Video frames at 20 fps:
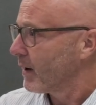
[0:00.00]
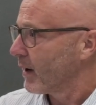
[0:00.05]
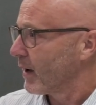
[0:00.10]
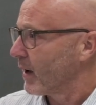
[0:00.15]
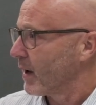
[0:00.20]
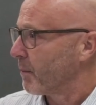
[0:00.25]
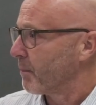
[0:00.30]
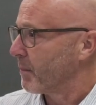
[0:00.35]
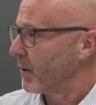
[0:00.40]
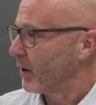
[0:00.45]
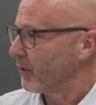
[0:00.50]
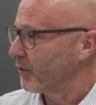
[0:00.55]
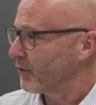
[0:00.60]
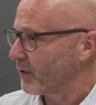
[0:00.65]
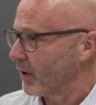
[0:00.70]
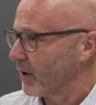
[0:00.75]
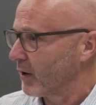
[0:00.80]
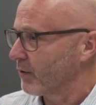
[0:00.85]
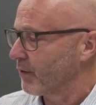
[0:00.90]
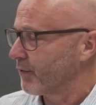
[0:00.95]
Emburse
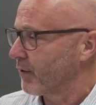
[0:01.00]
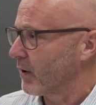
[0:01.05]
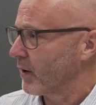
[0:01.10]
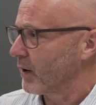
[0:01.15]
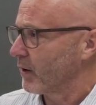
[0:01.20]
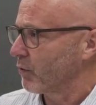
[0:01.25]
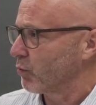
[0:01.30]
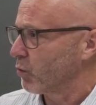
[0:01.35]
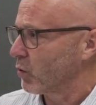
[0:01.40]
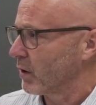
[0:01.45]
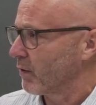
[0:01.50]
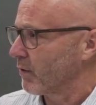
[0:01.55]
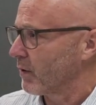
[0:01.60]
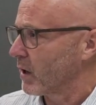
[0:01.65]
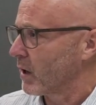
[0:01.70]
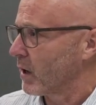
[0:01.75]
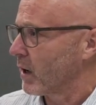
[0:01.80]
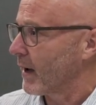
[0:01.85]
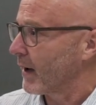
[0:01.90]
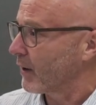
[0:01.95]
Certify is one of
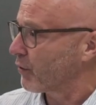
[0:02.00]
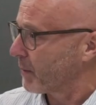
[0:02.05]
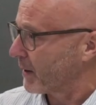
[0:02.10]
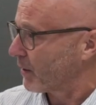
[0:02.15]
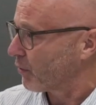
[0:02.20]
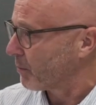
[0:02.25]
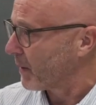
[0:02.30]
our expense